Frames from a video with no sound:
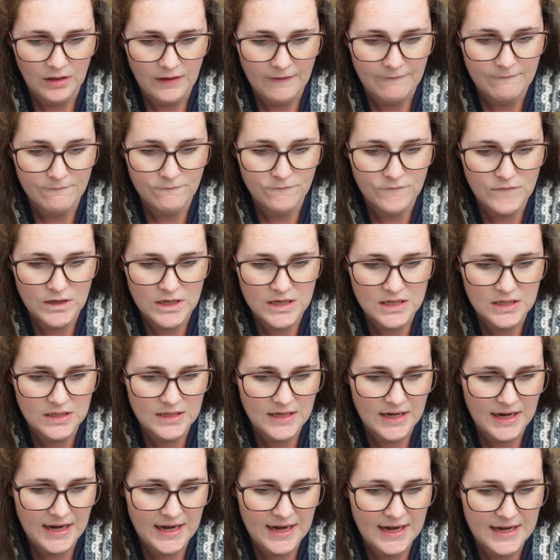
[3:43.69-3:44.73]

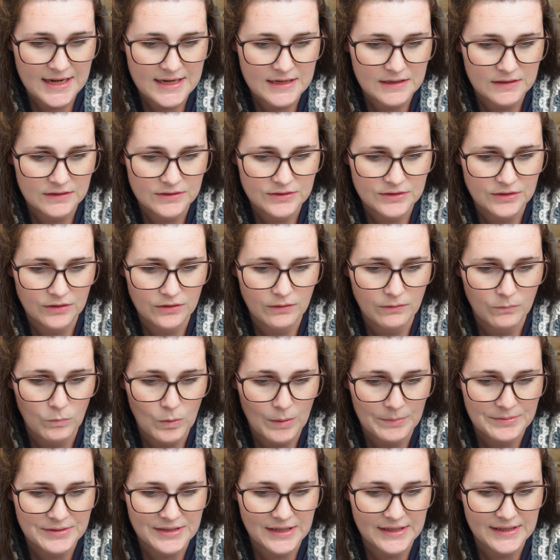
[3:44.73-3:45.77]
V&A, so the
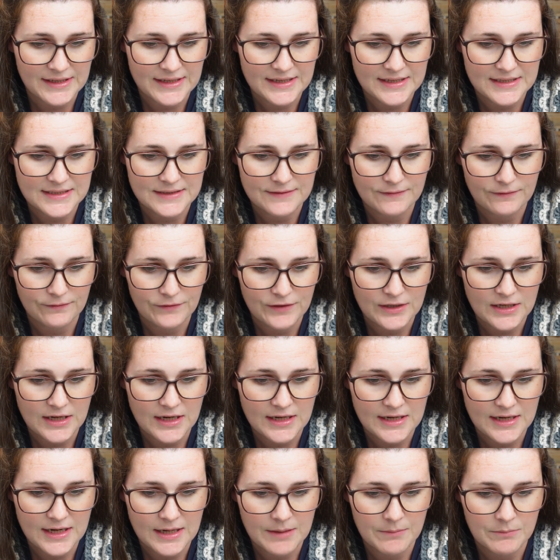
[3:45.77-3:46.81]
website is
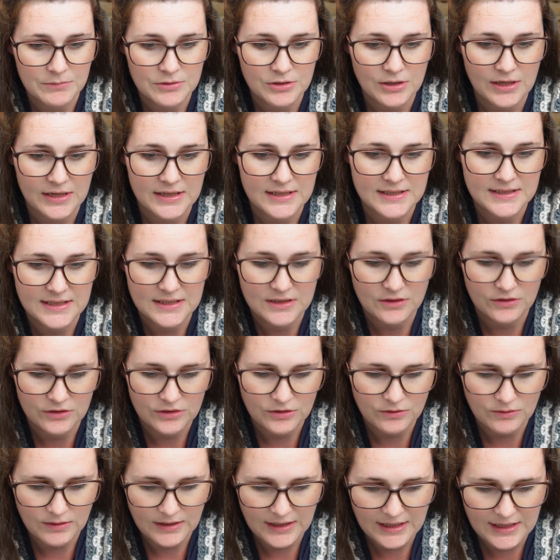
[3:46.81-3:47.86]

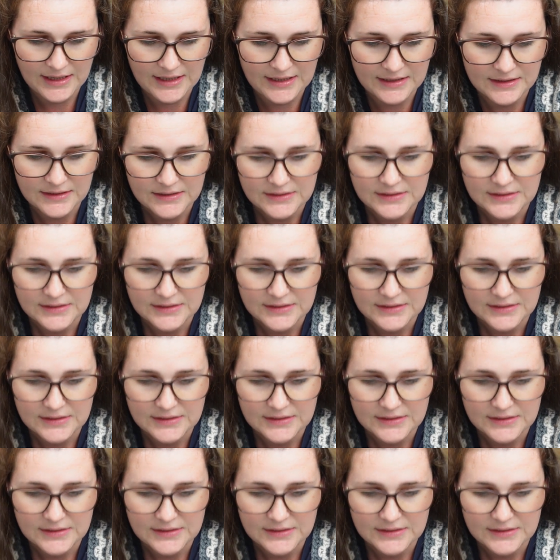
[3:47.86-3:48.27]
vam.ac.uk.